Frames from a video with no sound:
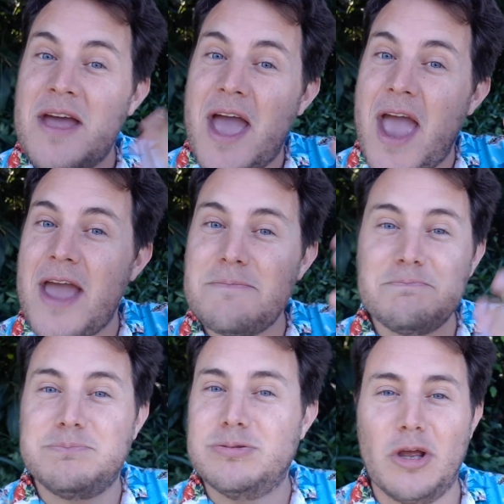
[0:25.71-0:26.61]
and
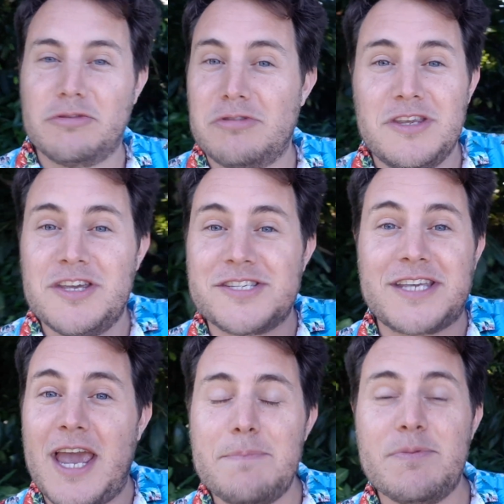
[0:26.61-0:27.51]
plot the
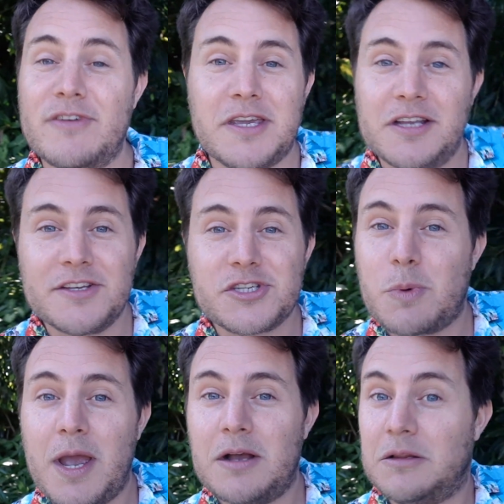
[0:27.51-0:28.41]
escape of a killer
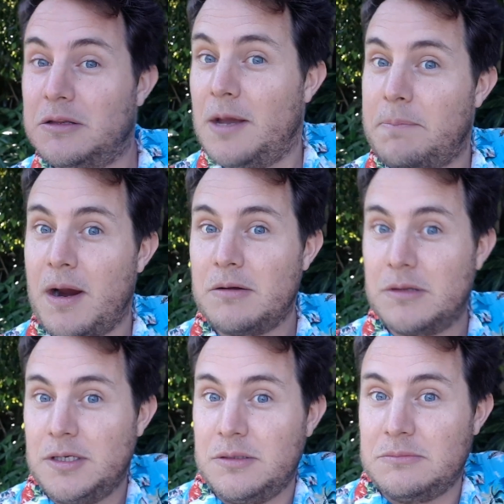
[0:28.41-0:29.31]
swale, apparently.